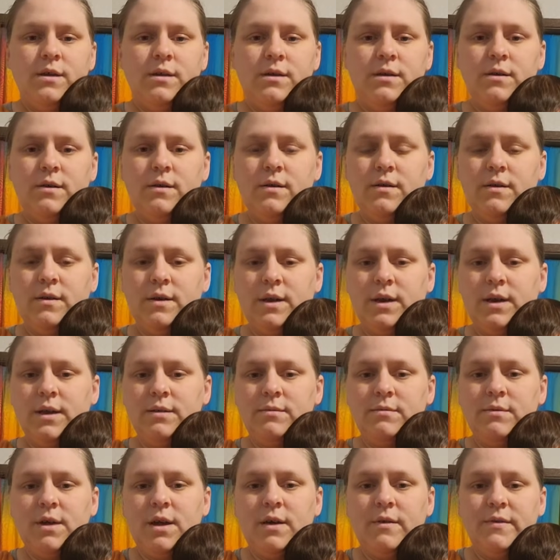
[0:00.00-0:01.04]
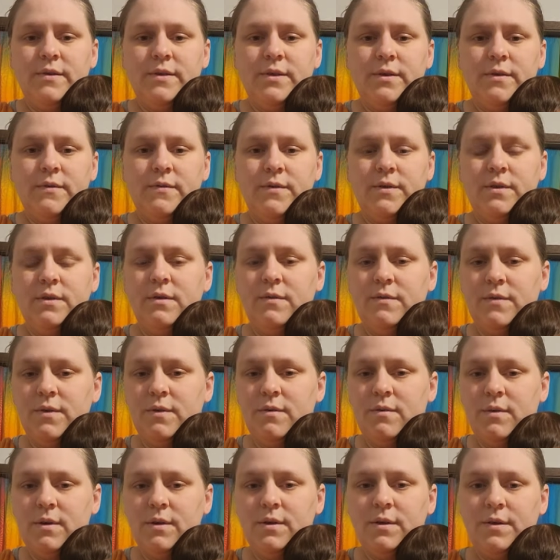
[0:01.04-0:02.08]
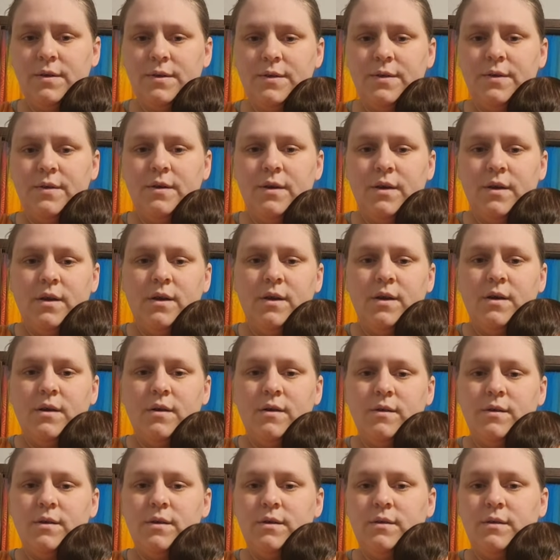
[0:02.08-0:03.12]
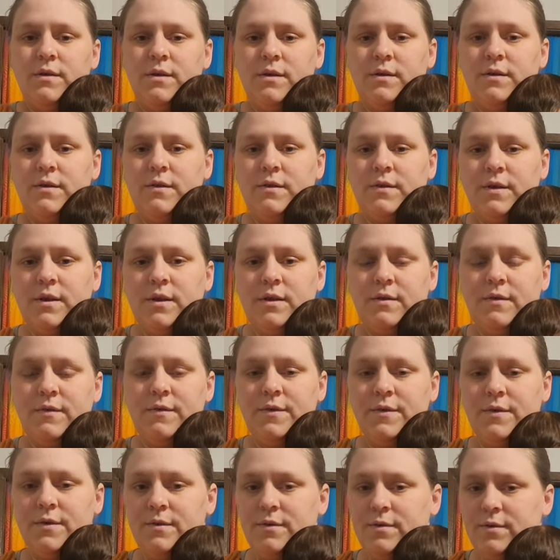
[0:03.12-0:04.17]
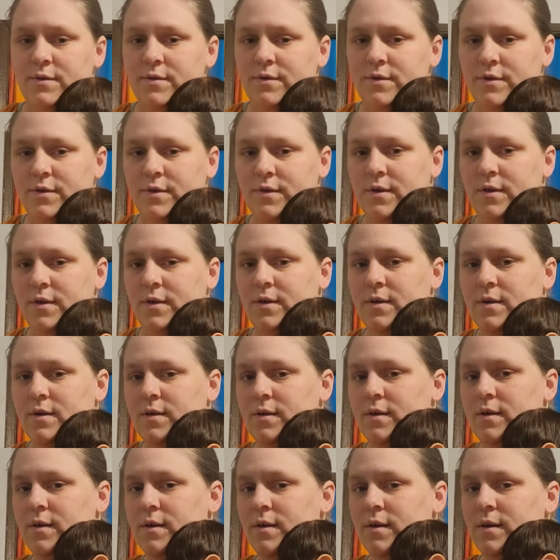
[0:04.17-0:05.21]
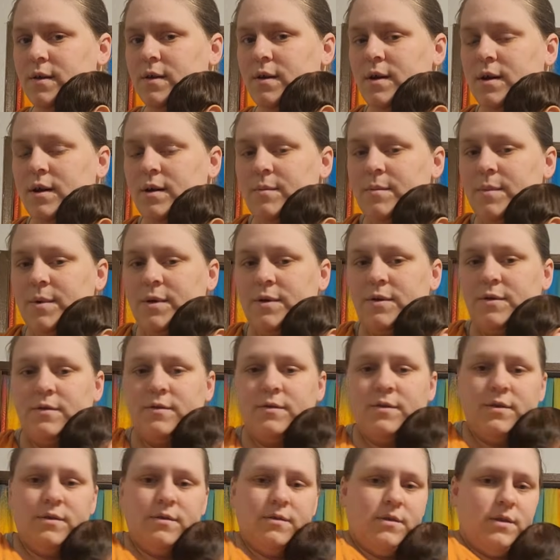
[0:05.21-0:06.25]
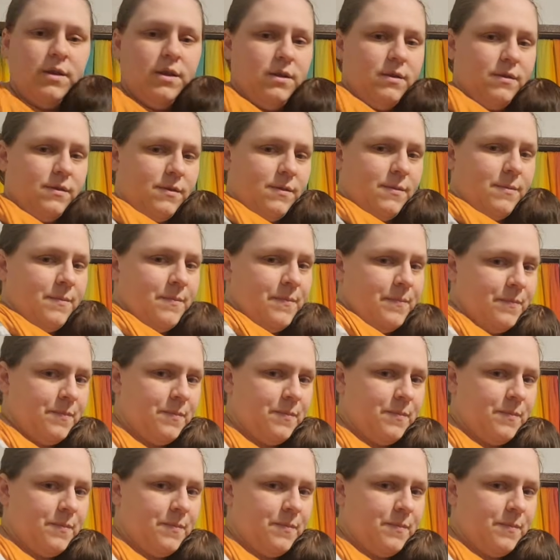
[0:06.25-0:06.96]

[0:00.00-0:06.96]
You can cover their feet if you want, or you can just kind of squish it up under their knees.